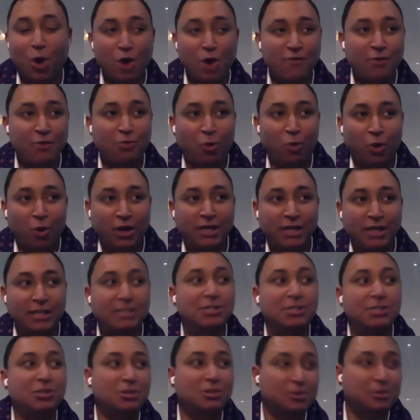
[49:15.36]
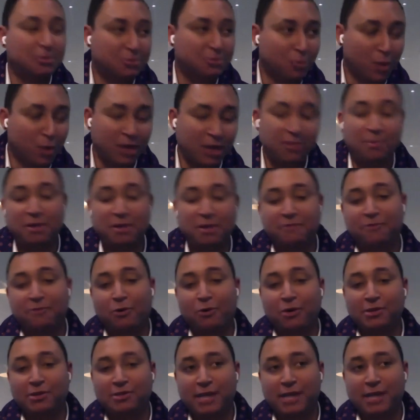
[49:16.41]
Over walking to one of the
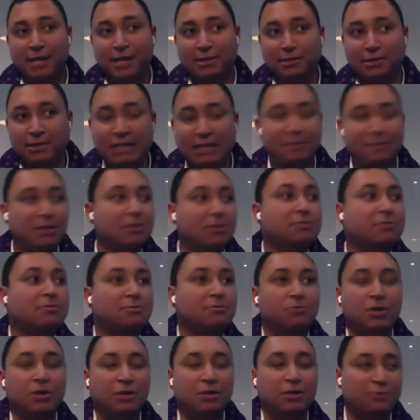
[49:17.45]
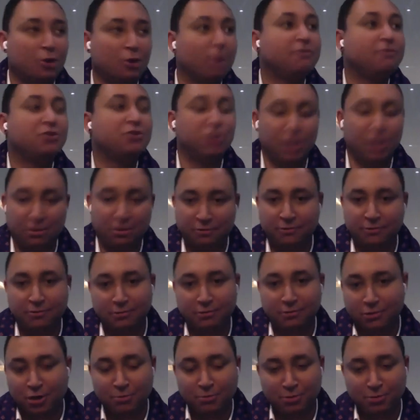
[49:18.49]
big four and saying, give me one of your off-the-shelf
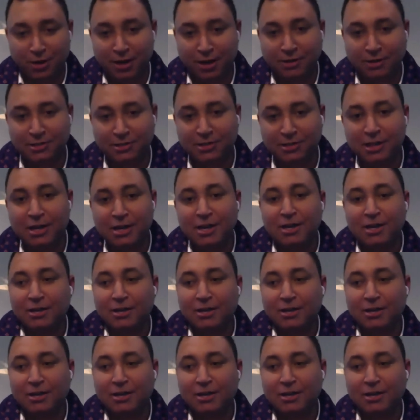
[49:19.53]
loan products.